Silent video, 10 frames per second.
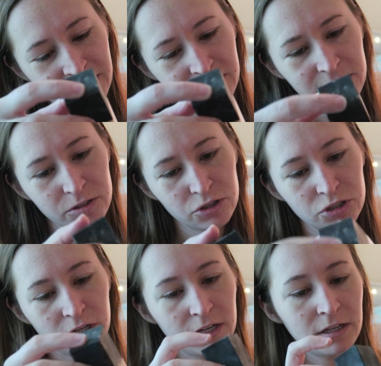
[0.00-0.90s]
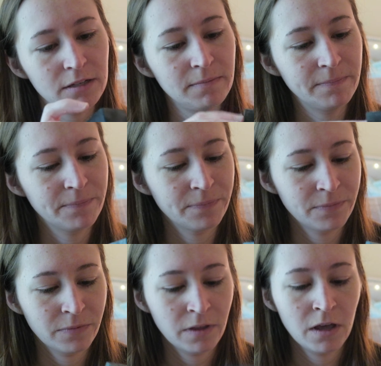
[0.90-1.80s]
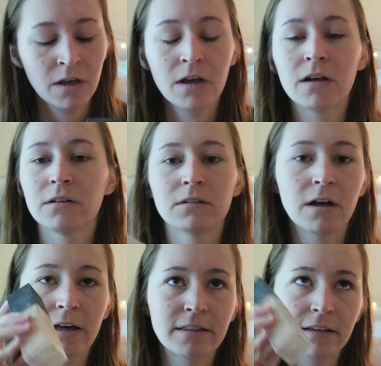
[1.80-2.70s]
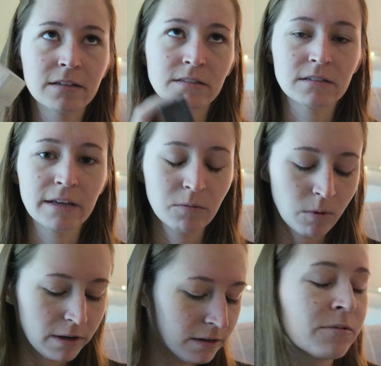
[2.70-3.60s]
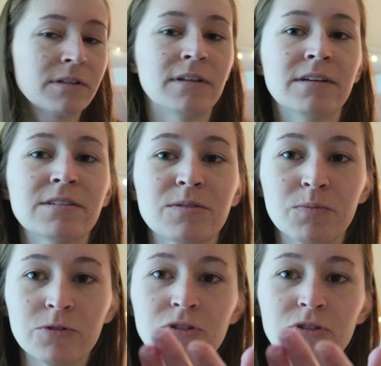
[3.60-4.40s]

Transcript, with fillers: in the shade, I think it's light one. With this, we're